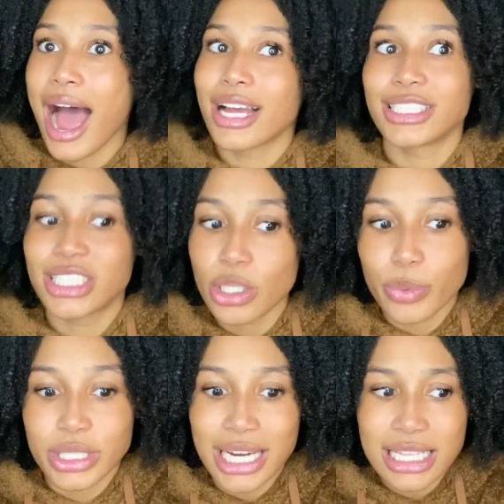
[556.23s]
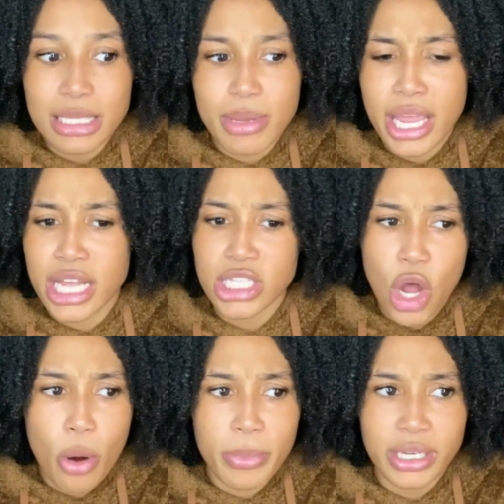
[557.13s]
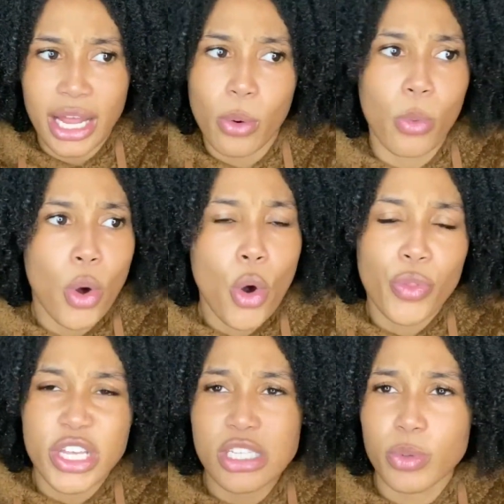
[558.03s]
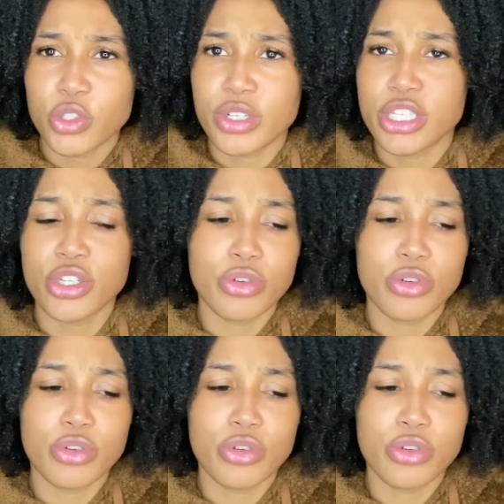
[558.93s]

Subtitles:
she reached out to me and told me, like, this is what you need to do.